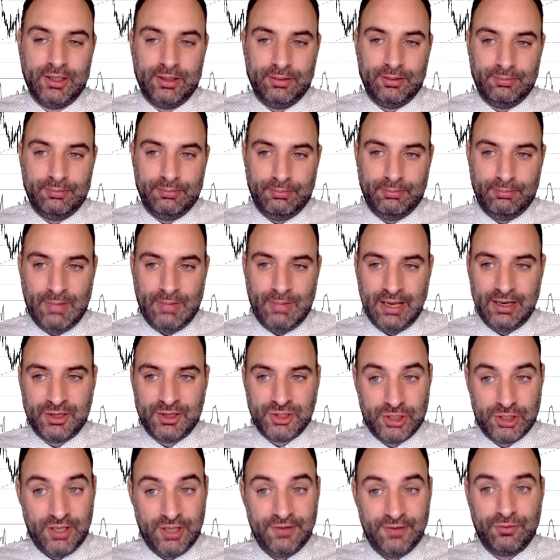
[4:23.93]
manage,
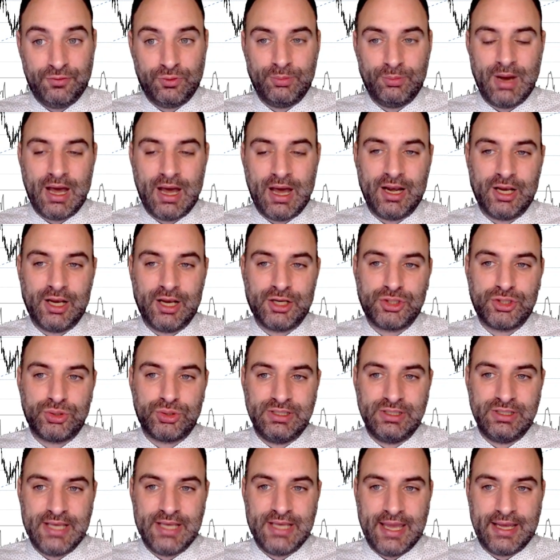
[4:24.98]
and if we manage to
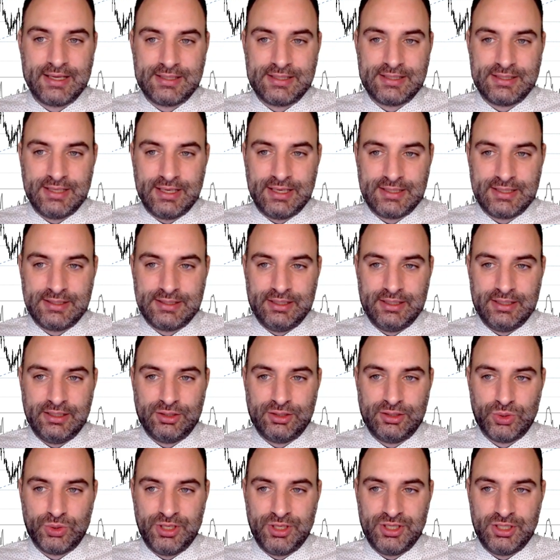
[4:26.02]
retake
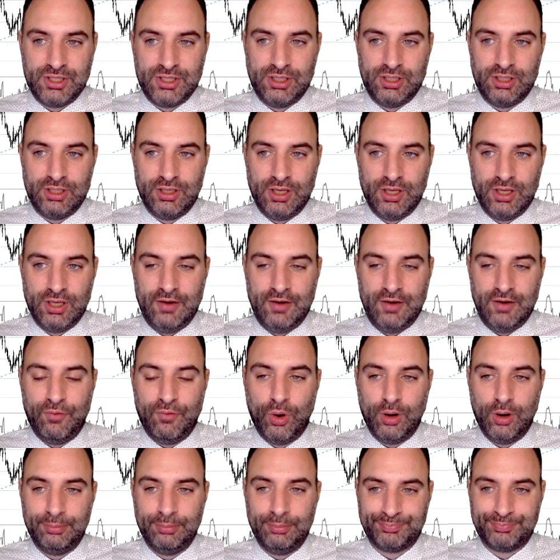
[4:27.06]

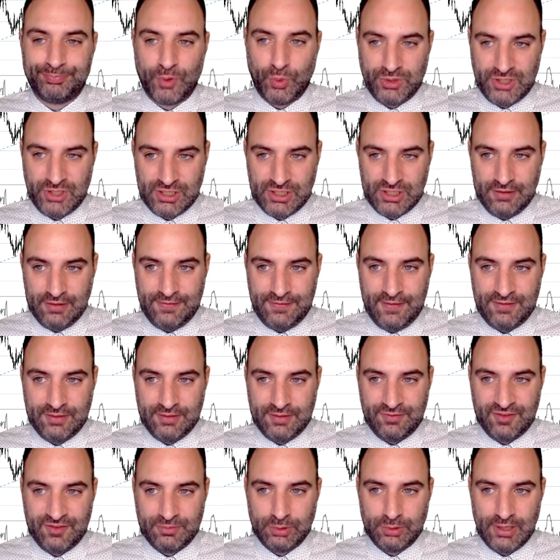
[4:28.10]
60.24, which is the 50
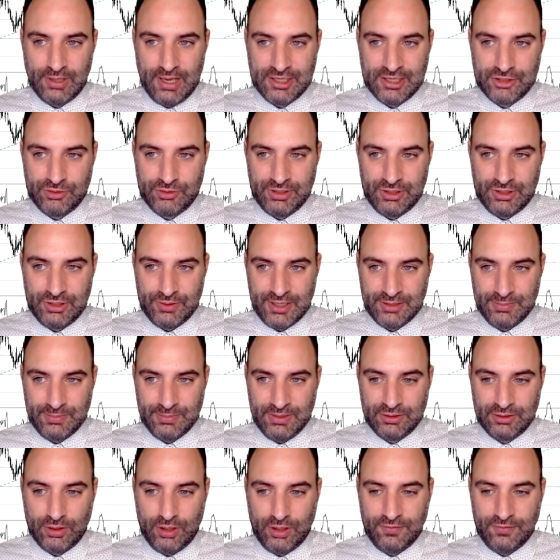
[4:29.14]
Fibonacci
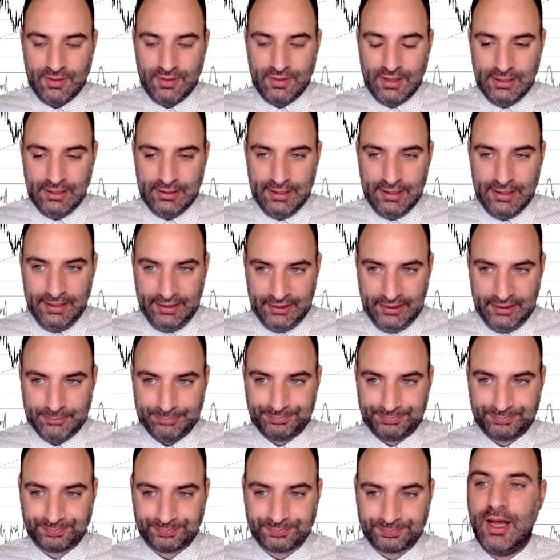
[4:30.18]
retracement of that leg.
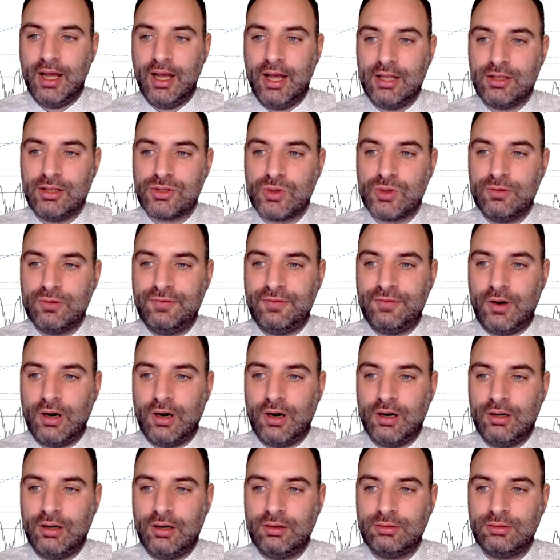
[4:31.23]
And so
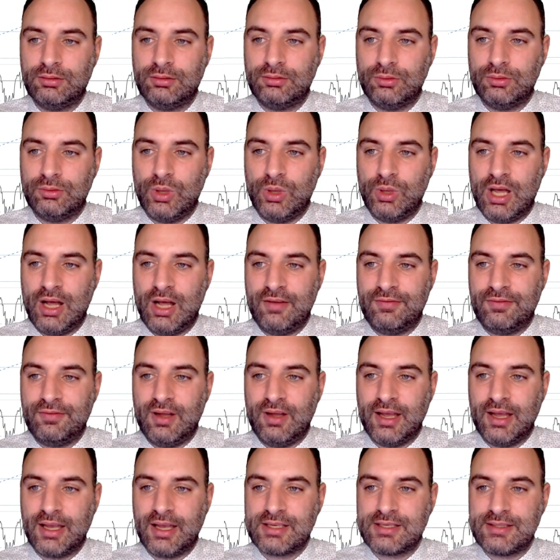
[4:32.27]
far we have
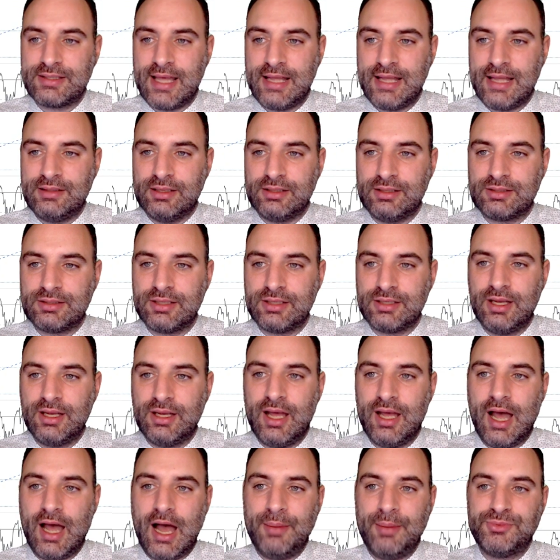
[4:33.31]
extended
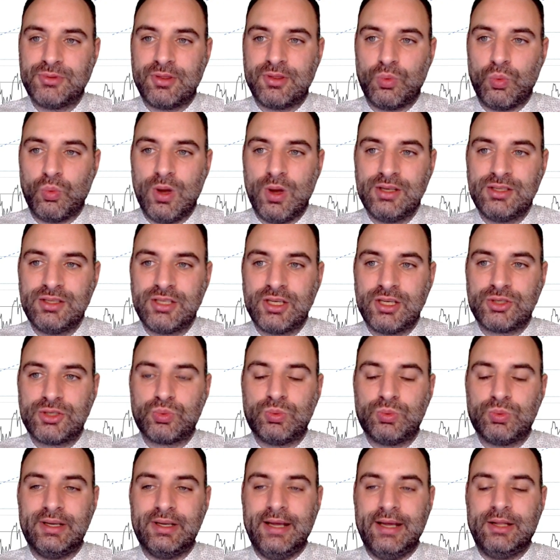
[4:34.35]
up to the
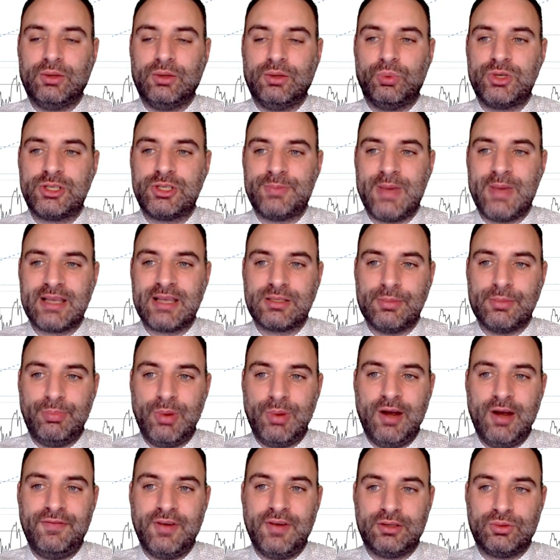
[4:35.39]
1618, which makes a
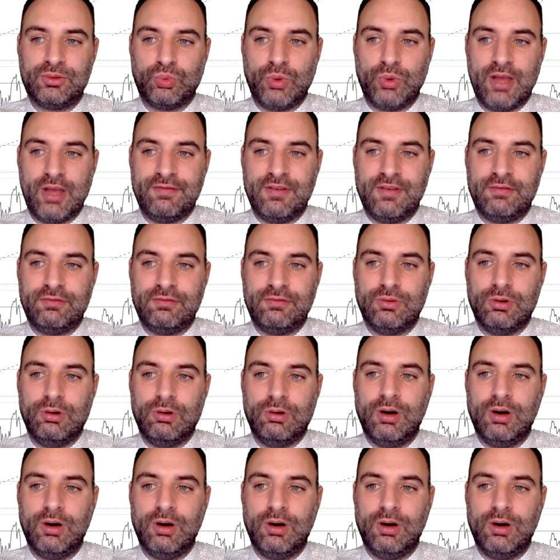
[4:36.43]
perfect wave of 4,